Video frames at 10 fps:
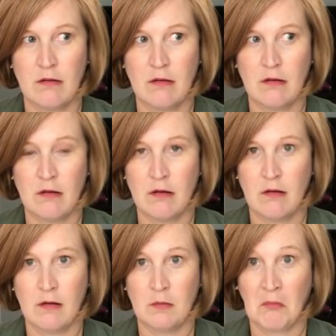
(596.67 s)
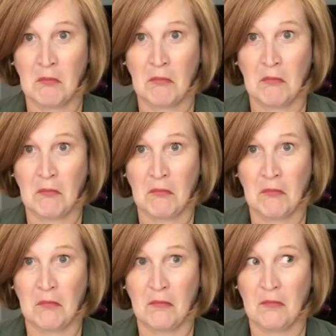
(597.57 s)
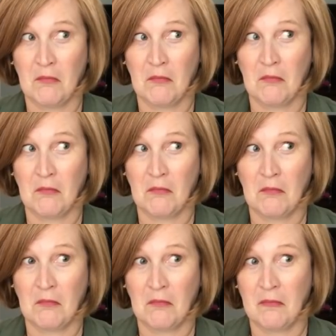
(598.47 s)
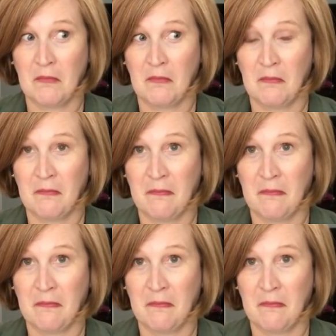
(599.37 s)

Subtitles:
Nobody speaks.